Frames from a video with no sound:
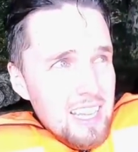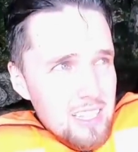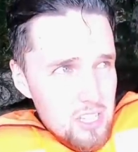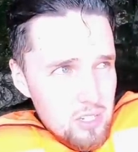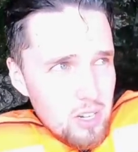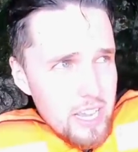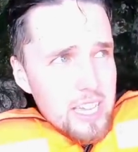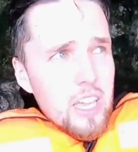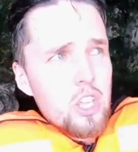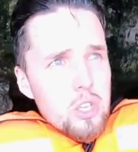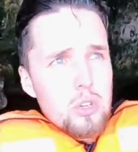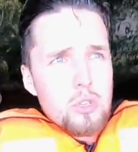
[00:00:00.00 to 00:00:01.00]
It's not like
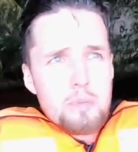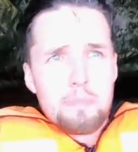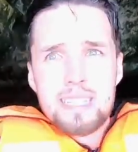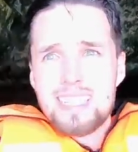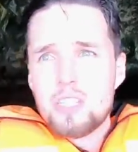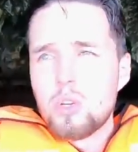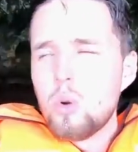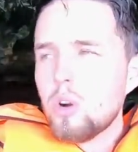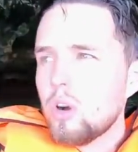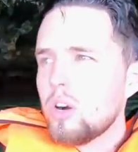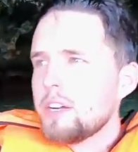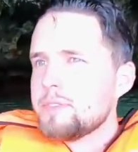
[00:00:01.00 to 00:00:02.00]
a huge, busy
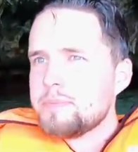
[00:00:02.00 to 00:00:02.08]
tour.